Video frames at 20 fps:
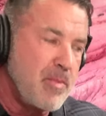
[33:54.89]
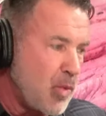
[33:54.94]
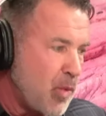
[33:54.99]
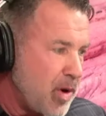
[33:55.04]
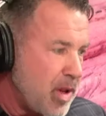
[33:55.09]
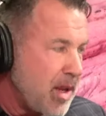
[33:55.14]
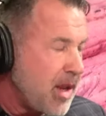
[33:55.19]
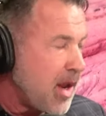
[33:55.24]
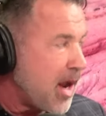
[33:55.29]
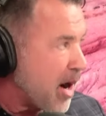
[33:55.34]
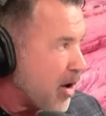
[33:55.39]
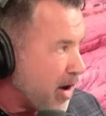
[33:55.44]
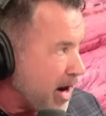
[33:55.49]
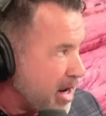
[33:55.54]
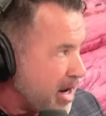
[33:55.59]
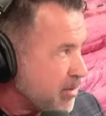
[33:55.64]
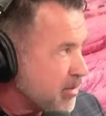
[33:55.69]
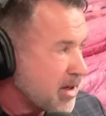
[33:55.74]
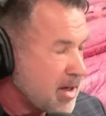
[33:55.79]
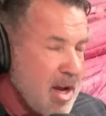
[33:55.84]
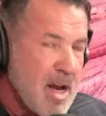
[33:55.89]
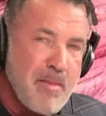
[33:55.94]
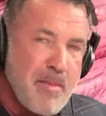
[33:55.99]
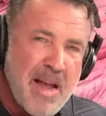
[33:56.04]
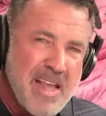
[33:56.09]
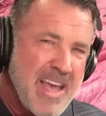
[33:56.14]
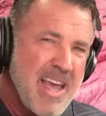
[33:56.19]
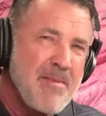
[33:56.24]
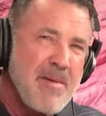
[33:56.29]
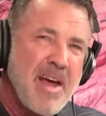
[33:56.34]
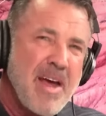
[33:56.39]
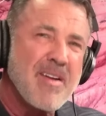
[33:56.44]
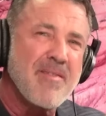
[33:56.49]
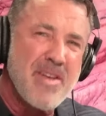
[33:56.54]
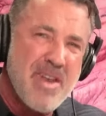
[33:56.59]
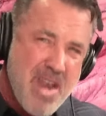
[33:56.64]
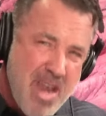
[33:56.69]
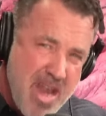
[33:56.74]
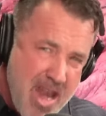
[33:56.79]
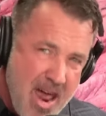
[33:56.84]
We are able to come. I came out
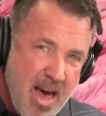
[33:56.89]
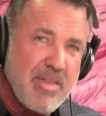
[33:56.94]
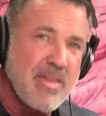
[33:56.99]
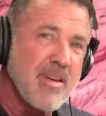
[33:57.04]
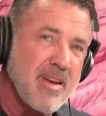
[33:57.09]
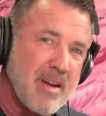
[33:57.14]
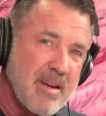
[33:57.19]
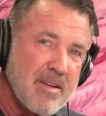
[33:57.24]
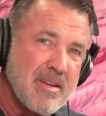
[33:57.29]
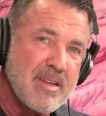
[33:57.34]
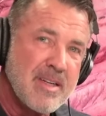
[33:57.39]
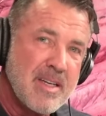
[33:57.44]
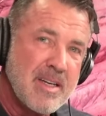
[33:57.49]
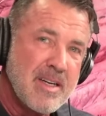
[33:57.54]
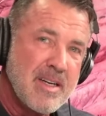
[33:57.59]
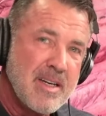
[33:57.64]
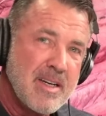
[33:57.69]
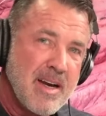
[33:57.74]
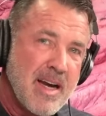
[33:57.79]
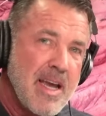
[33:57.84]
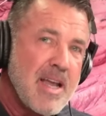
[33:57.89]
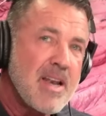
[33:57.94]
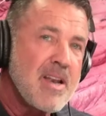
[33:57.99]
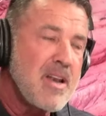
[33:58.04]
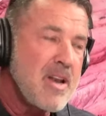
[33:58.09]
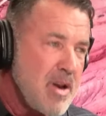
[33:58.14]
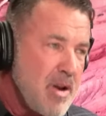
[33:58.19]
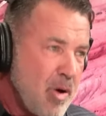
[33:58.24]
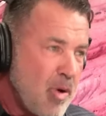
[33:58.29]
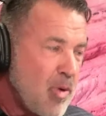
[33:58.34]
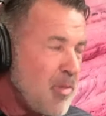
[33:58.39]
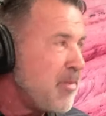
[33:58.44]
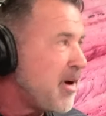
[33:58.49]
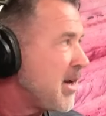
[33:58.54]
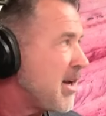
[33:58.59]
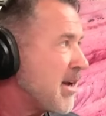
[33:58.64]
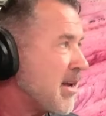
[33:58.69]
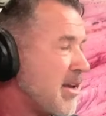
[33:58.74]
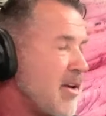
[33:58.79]
of nothing. I had no money.